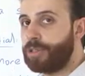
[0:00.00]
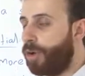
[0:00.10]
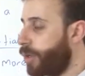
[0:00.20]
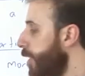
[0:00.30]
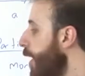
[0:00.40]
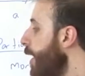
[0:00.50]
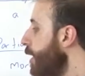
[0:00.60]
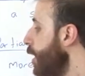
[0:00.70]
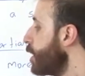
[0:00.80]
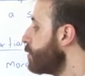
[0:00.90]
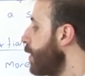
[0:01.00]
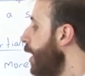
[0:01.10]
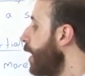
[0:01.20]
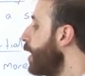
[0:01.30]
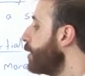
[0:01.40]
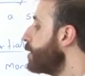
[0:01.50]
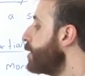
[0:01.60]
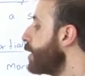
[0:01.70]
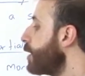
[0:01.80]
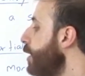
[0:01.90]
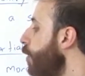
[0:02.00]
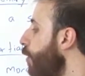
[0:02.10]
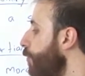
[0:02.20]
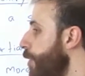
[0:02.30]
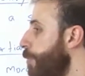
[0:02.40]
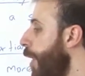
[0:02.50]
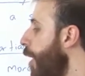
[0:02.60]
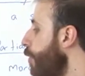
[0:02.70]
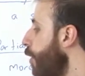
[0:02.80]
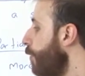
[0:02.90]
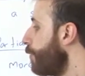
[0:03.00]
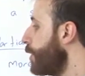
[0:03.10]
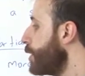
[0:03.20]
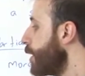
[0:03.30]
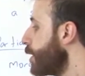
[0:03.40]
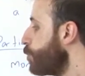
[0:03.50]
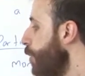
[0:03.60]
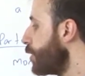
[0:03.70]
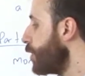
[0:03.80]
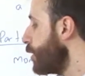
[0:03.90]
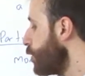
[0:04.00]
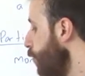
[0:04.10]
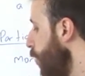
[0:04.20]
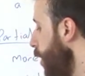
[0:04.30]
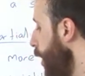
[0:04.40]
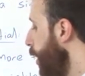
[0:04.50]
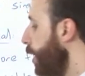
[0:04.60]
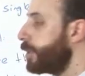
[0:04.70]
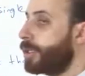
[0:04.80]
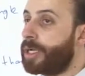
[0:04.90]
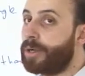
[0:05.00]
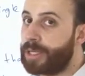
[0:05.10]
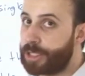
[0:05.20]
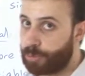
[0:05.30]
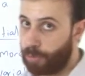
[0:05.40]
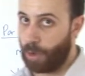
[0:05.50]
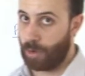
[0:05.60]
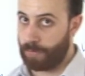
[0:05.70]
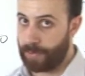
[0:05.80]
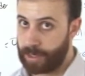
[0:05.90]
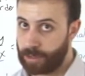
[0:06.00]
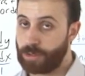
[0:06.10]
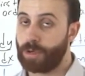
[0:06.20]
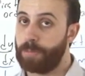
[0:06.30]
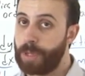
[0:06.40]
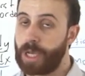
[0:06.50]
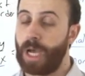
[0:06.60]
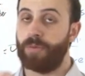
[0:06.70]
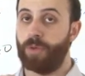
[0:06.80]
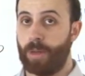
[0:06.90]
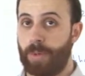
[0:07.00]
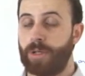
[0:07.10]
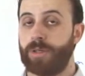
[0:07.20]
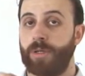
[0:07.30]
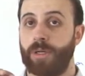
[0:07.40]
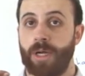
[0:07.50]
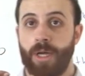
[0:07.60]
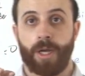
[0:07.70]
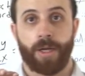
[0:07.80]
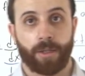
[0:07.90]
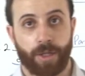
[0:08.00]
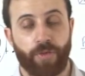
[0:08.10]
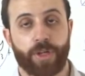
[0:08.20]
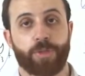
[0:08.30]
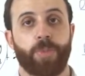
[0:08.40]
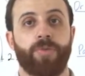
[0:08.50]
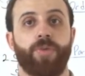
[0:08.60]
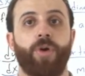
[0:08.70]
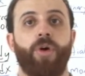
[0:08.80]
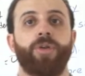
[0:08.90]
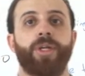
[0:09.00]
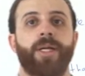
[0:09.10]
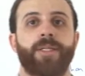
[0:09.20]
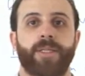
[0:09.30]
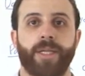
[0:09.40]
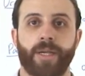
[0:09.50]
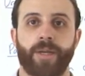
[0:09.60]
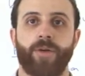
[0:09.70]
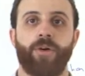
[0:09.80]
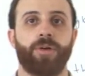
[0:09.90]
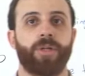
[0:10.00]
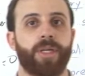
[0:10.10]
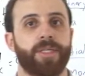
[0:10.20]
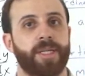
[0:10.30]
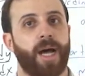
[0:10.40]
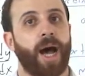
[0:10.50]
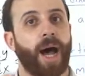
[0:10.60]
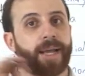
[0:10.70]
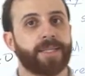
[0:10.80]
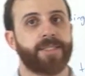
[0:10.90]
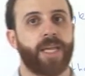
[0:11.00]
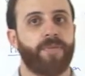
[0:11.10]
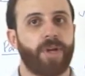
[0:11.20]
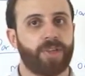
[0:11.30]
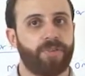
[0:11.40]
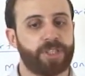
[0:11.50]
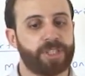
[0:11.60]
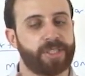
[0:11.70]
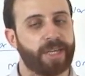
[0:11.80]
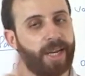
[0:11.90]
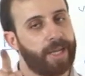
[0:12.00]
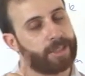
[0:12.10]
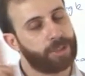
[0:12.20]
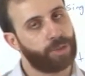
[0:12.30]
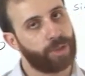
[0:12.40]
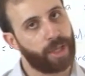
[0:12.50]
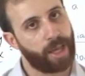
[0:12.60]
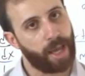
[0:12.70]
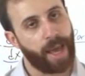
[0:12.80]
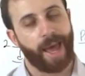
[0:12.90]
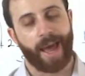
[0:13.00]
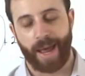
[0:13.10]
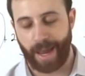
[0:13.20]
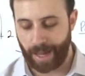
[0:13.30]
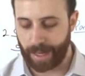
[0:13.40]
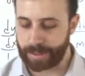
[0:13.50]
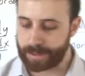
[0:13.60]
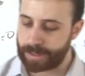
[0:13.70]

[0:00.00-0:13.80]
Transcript: order. That's why the degree of the power of this expression is 4. Degree is 4. So be careful about the difference between order and degree. Order is the highest derivative which is related to d, and